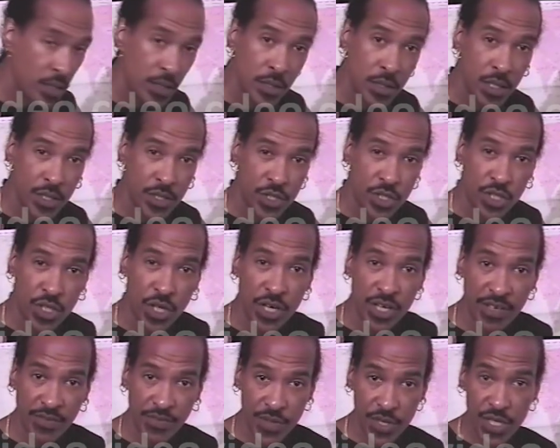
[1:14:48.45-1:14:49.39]
the study
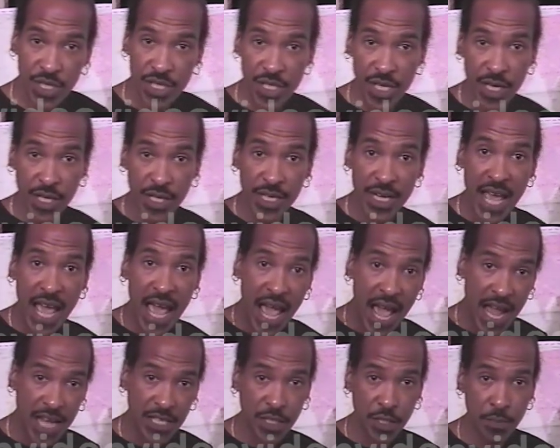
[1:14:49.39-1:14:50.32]
of the sun
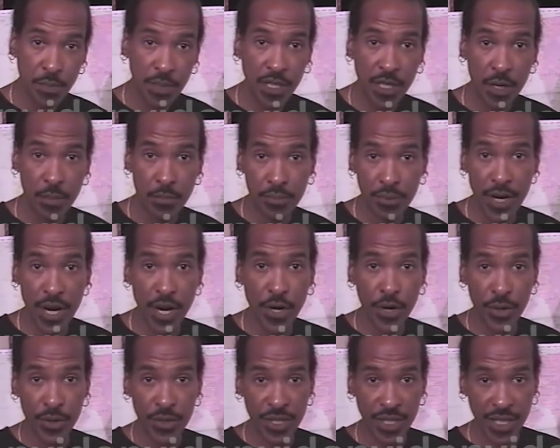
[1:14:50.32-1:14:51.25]
has to become
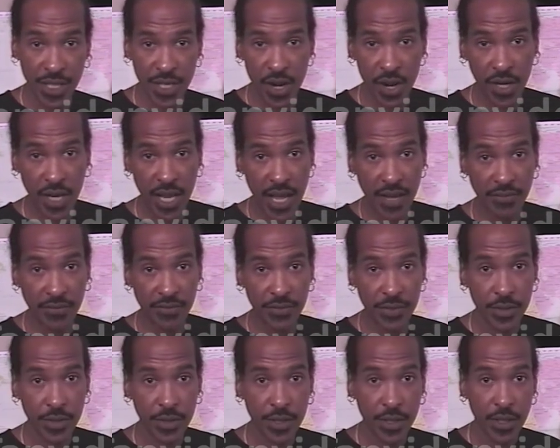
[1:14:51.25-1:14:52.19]
priority in our life.
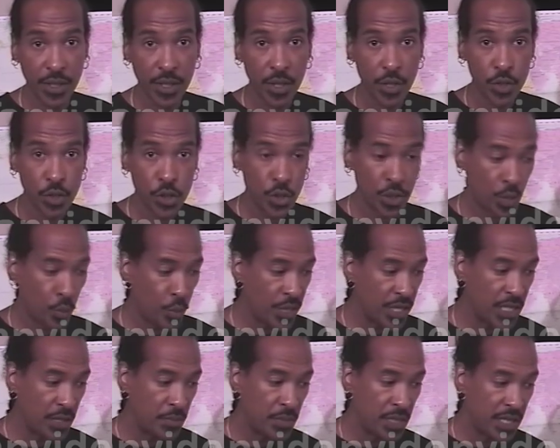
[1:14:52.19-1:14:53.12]
so that we
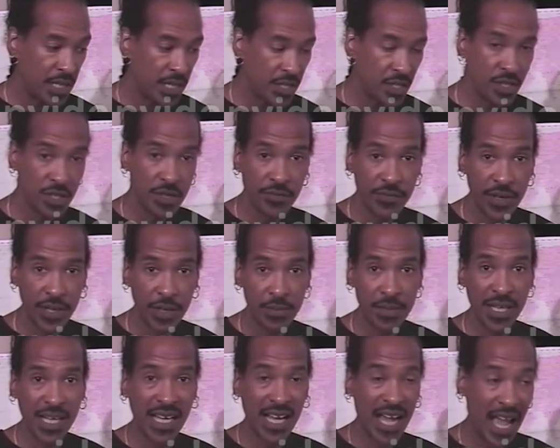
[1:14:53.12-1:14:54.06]
can begin to develop the
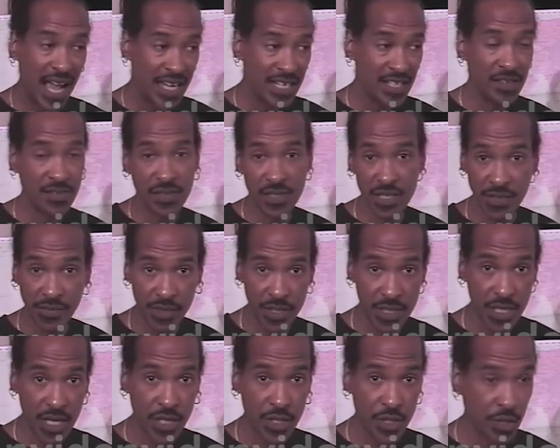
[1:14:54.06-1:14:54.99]
kind of
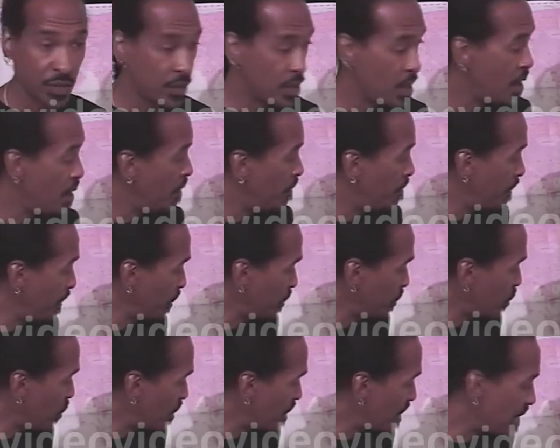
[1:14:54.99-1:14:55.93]
civilization built
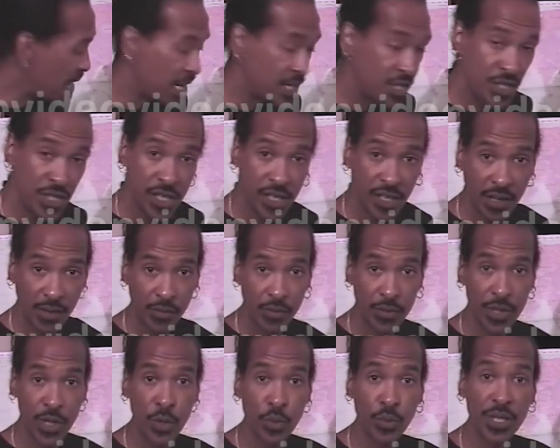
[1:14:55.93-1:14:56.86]
on an energy level
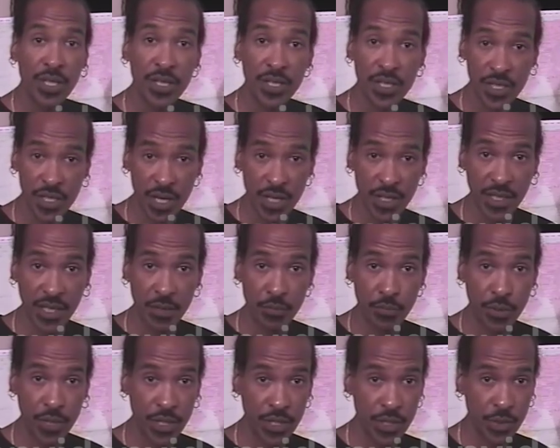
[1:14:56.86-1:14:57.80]
that only the sun can
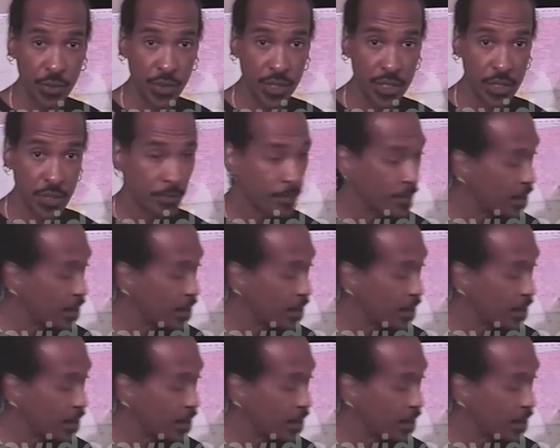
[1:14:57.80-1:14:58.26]
bring to us.